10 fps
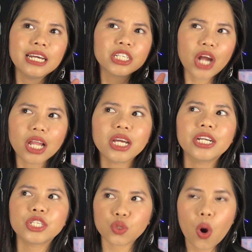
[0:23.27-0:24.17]

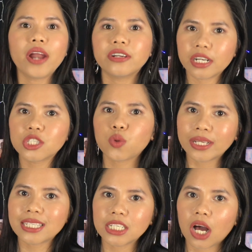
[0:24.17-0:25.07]
to
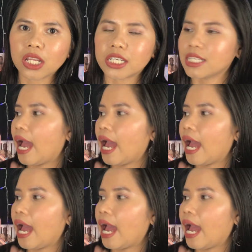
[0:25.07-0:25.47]
$120.